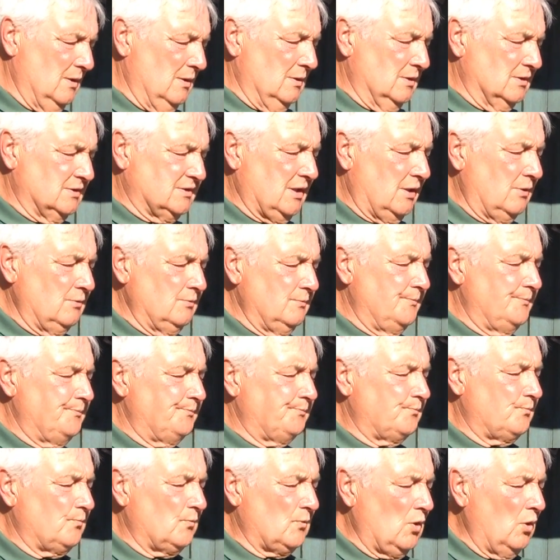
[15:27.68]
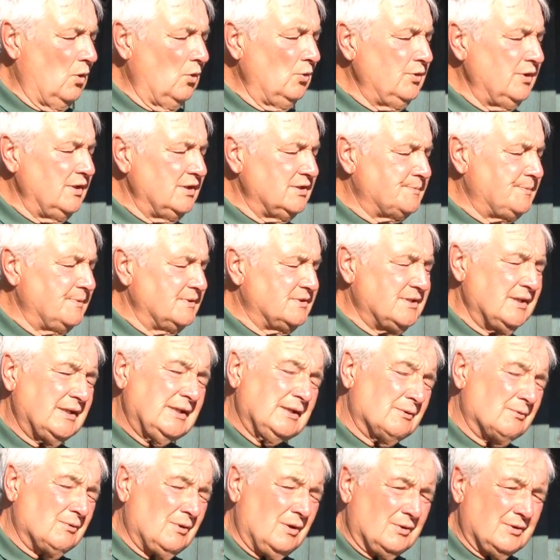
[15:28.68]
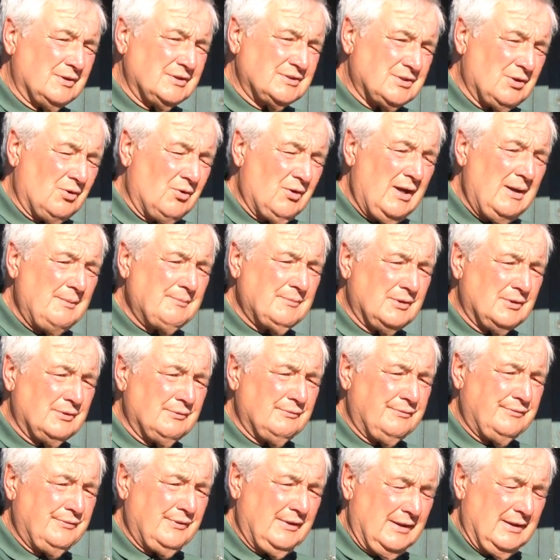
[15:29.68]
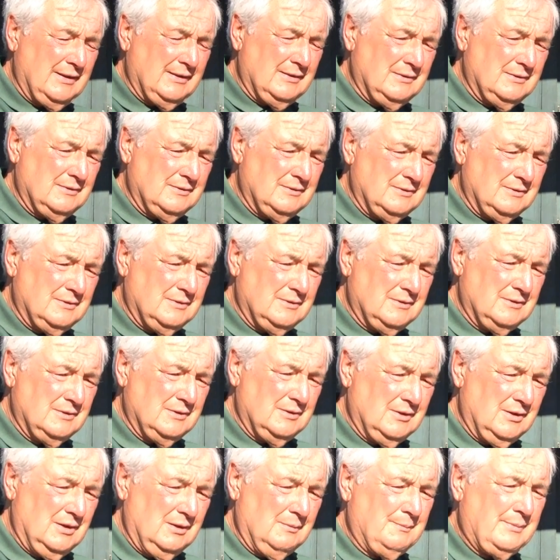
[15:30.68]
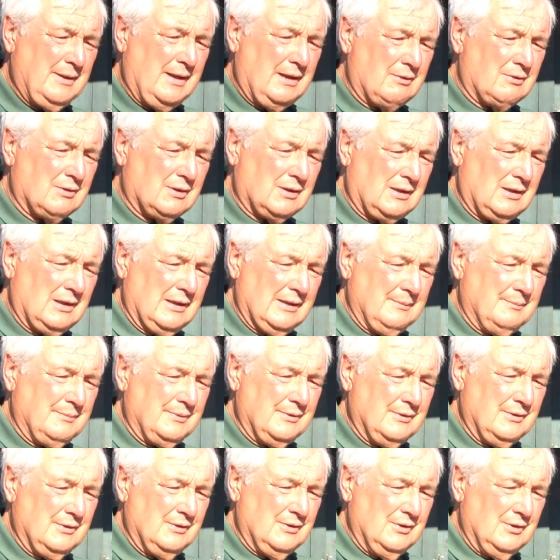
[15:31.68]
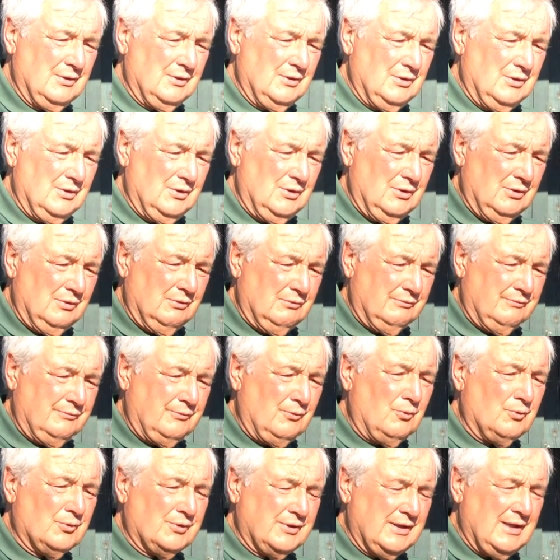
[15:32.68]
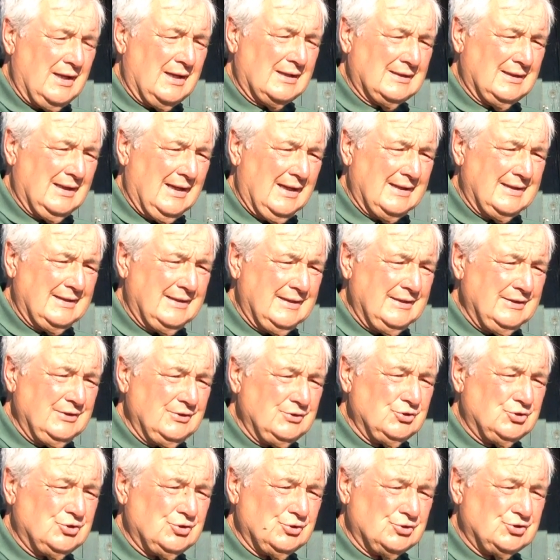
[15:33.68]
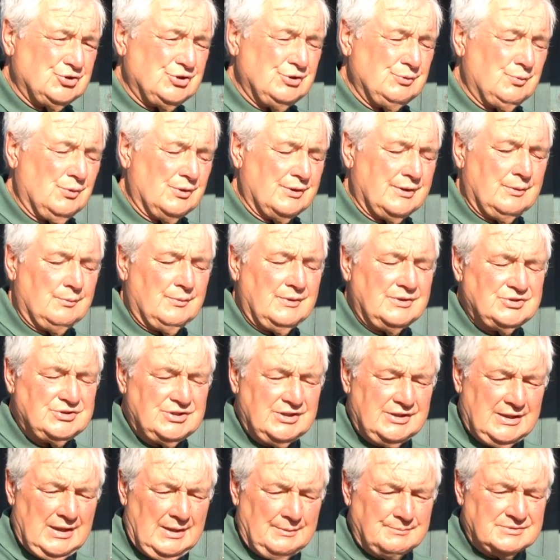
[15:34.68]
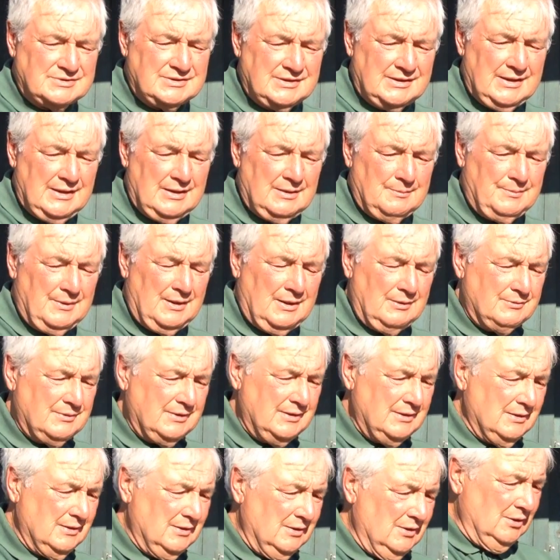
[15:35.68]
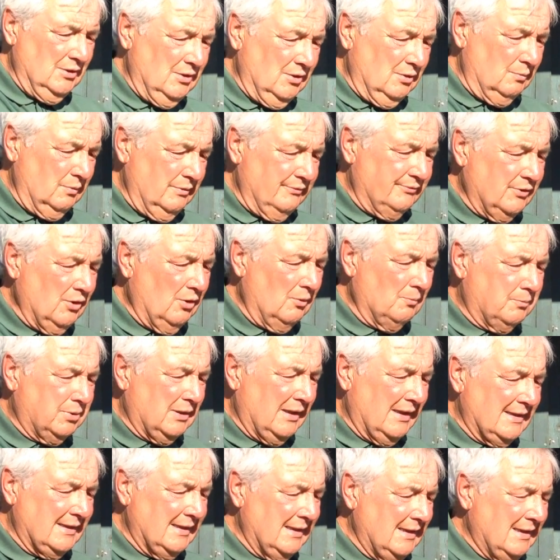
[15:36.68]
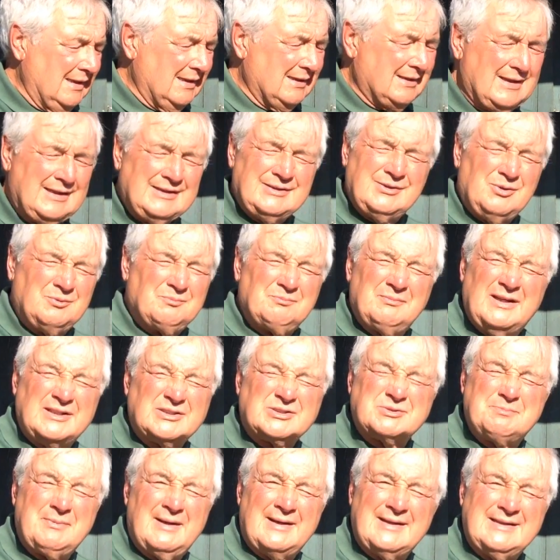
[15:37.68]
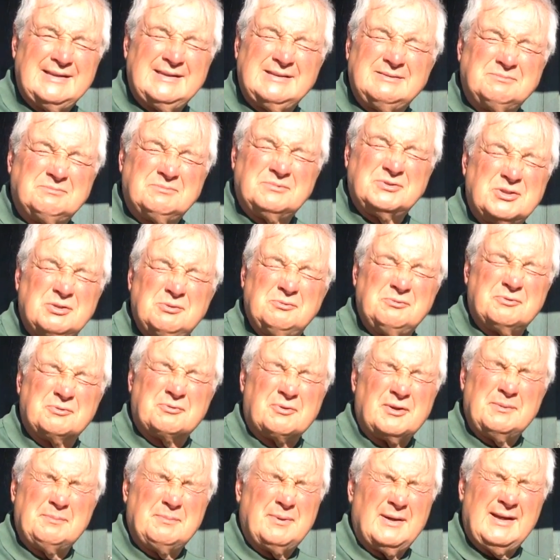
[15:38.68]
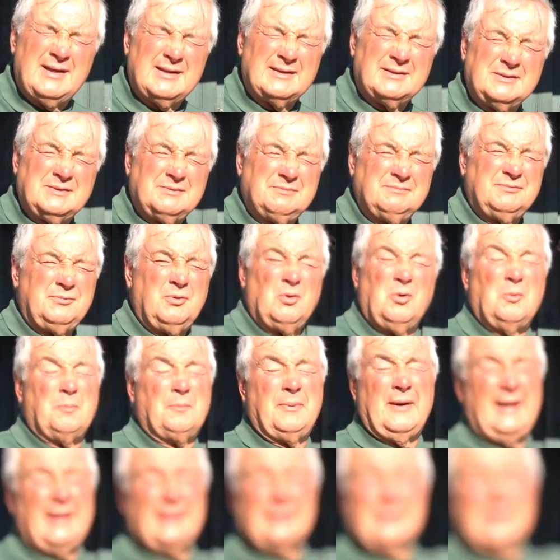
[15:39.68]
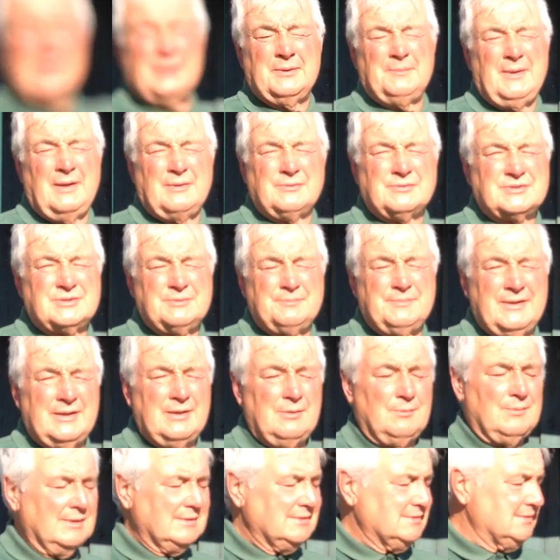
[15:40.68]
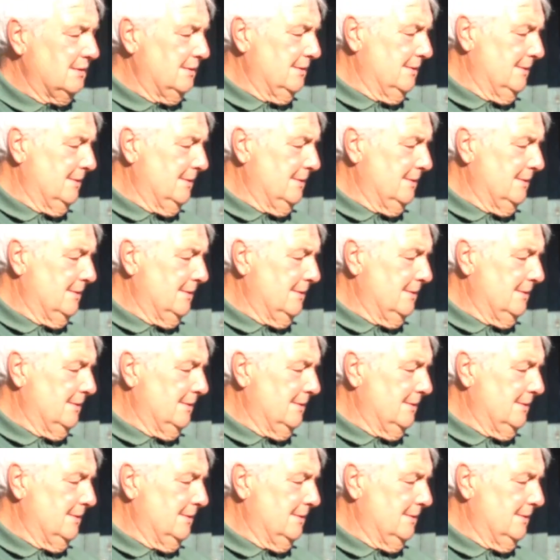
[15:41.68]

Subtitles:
So on this particular harness I am going to fit a parrot clip for the young lady should she want it when she comes to get a pony. We've got plenty here, they're not much money, £2-3, £4 at the most, the bigger ones,